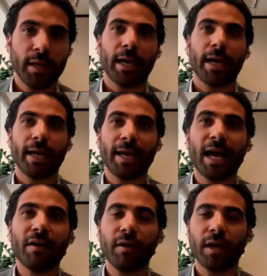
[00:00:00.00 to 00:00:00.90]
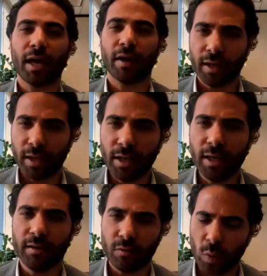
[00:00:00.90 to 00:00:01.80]
And having a
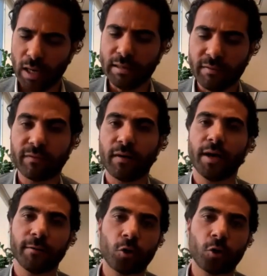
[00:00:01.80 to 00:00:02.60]
really well-defined